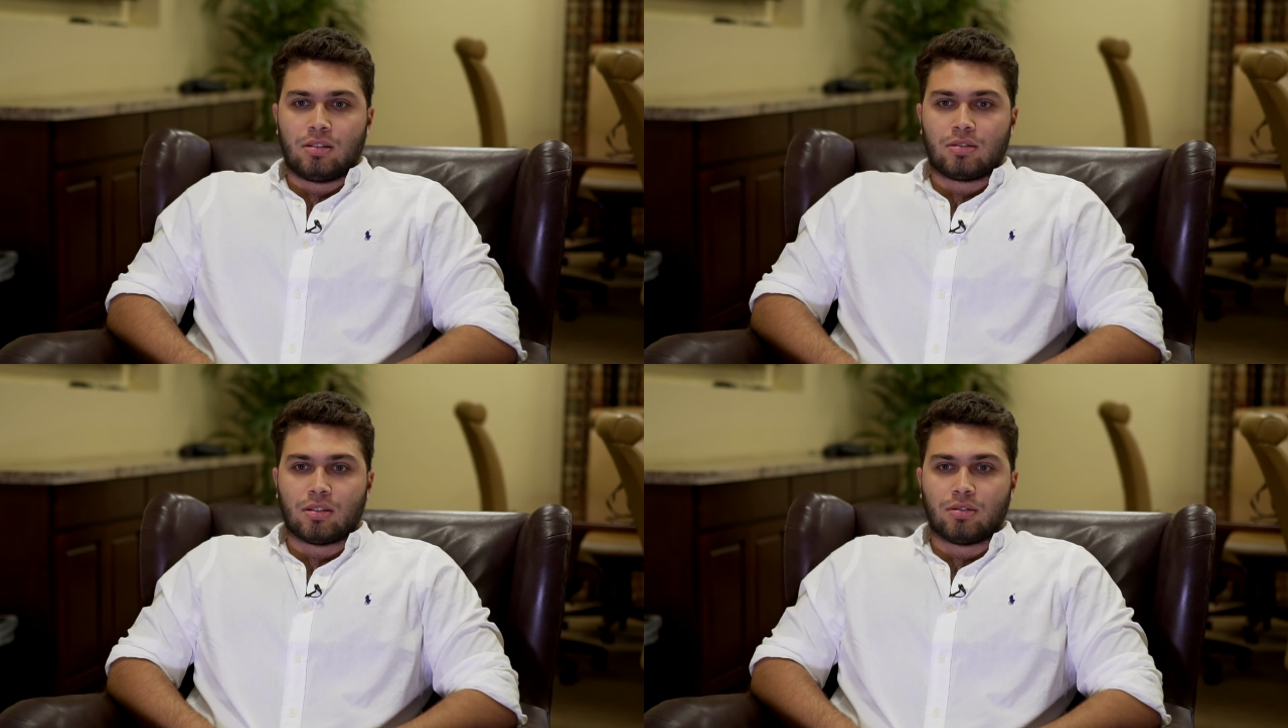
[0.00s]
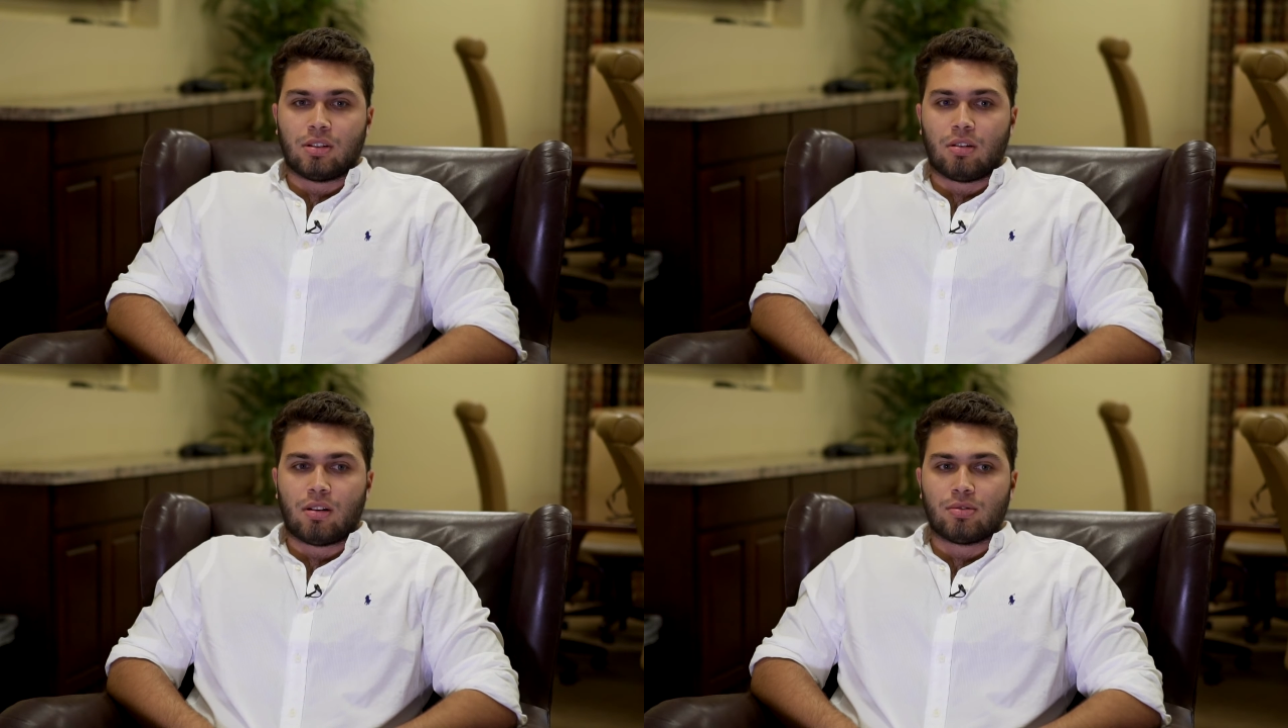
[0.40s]
So,
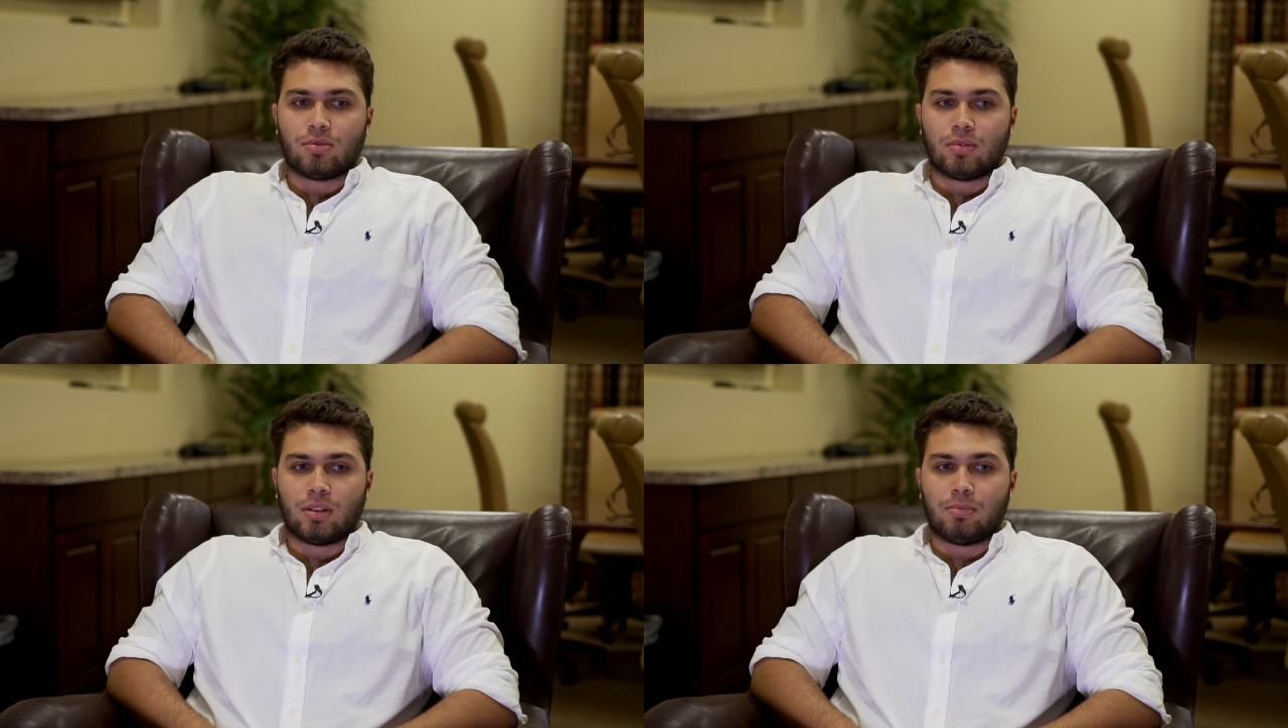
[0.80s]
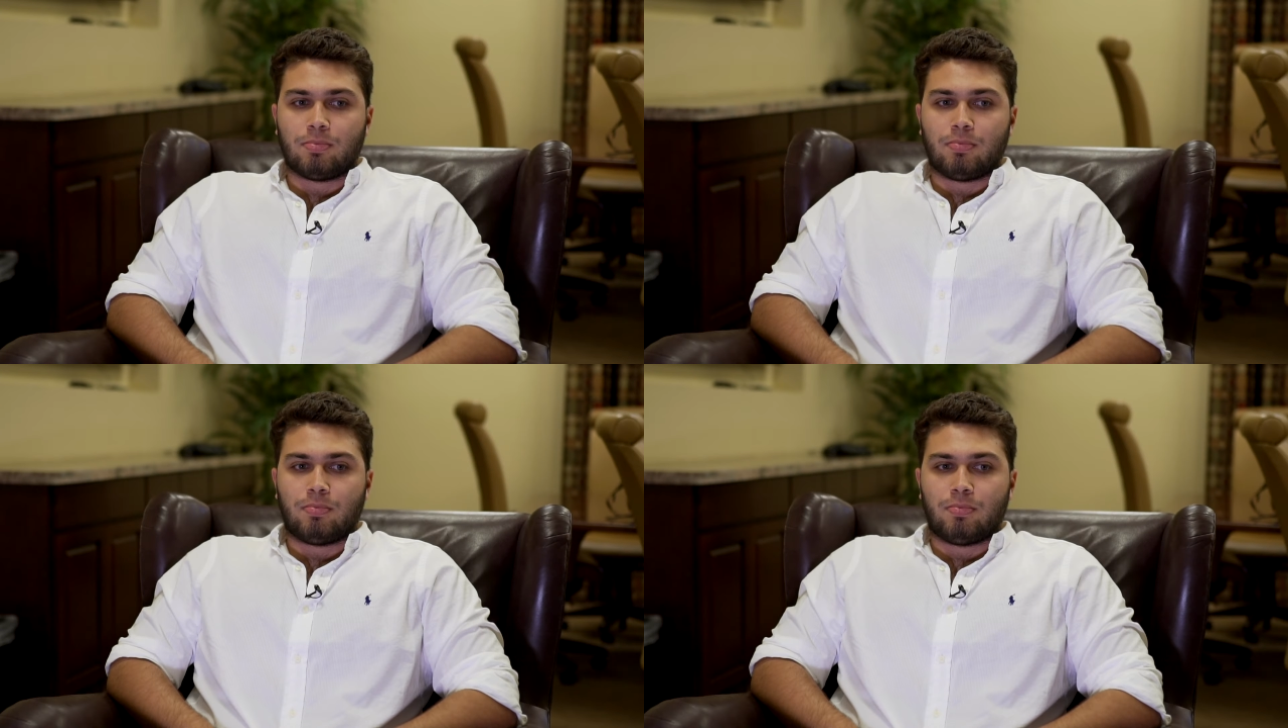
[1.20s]
I was really
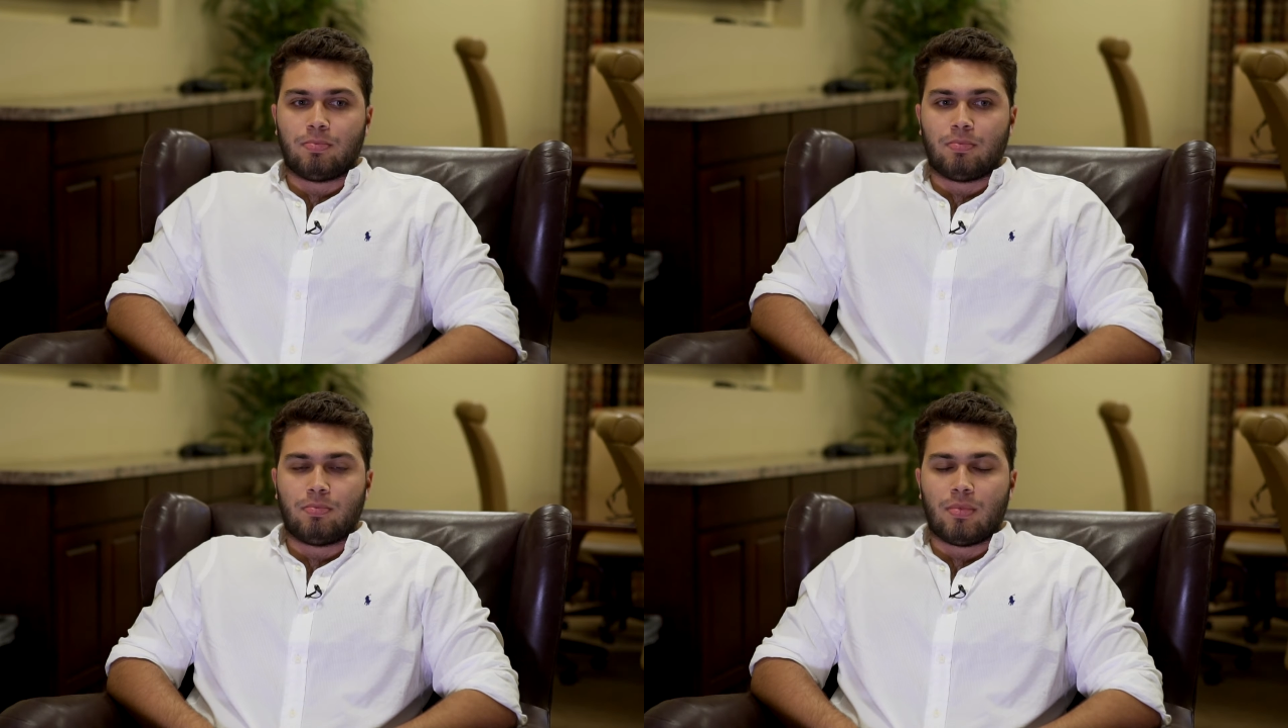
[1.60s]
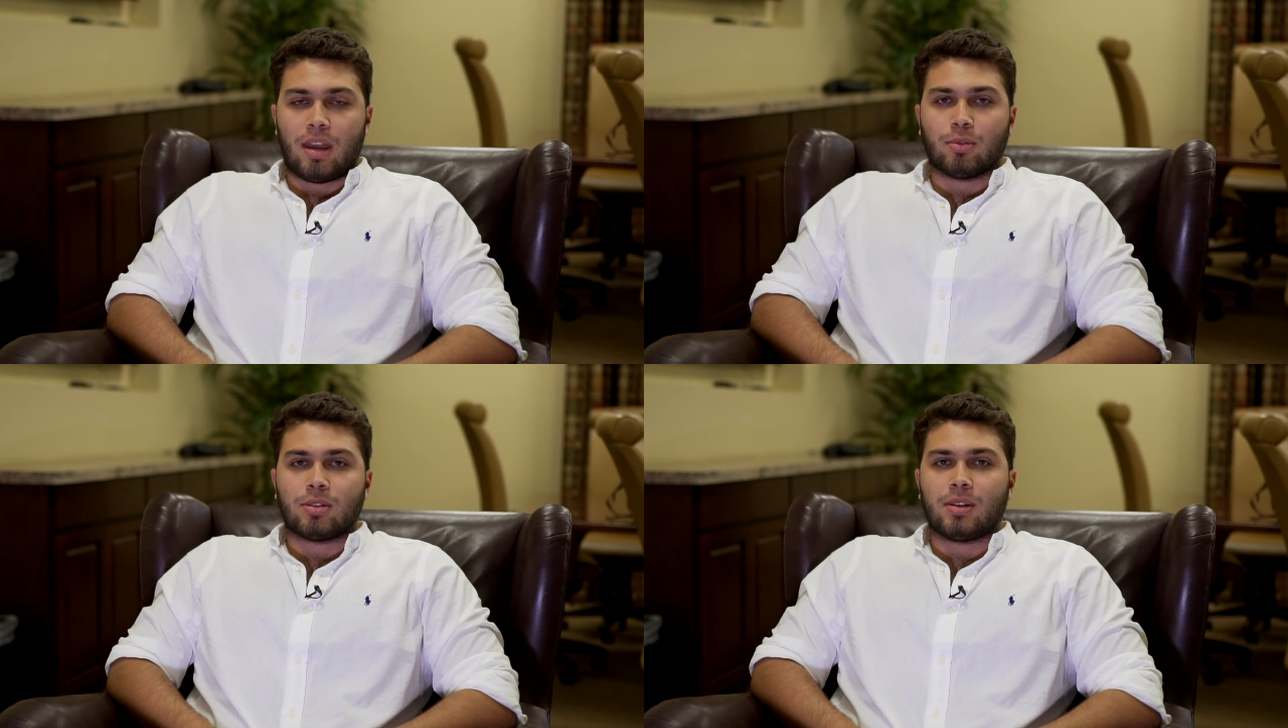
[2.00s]

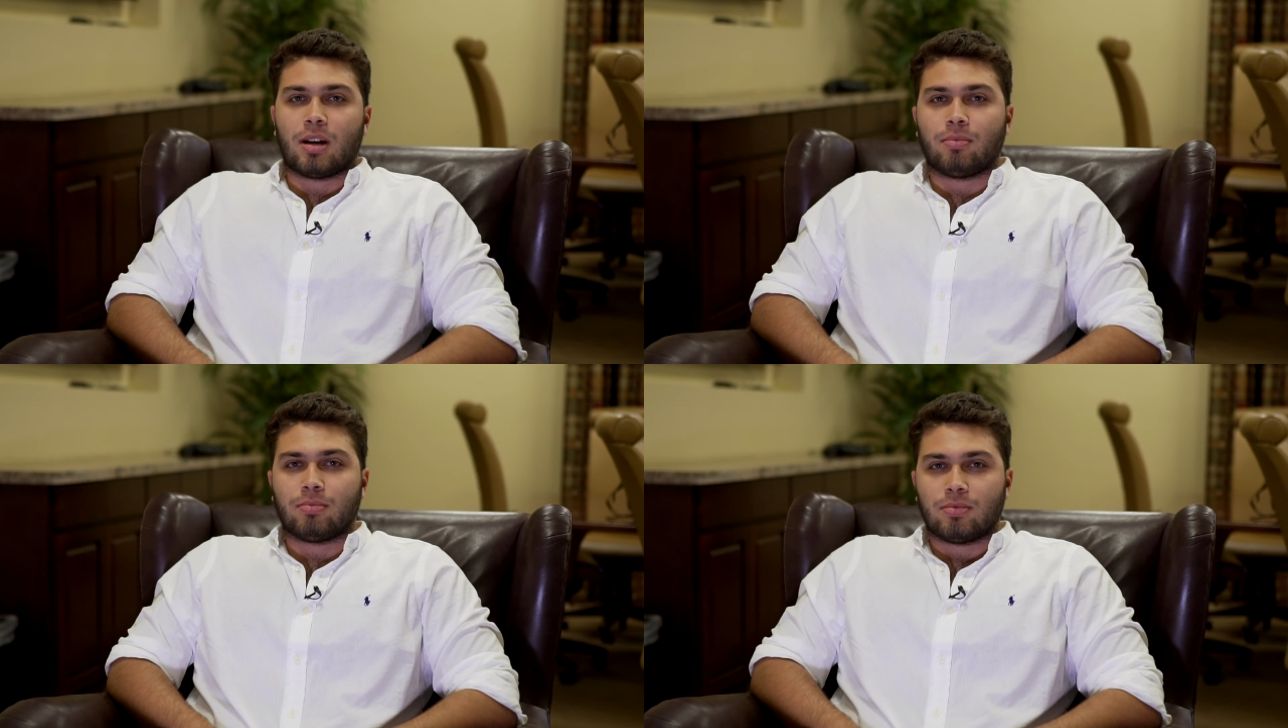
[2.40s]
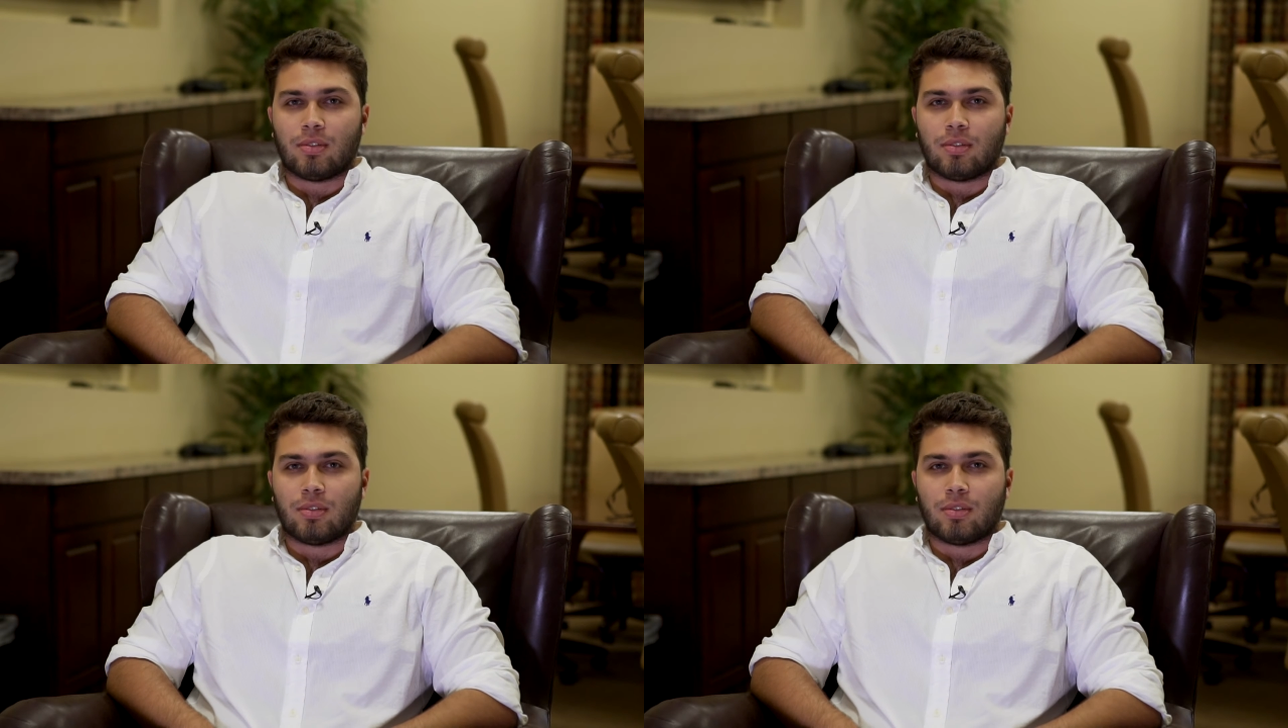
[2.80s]
able to become,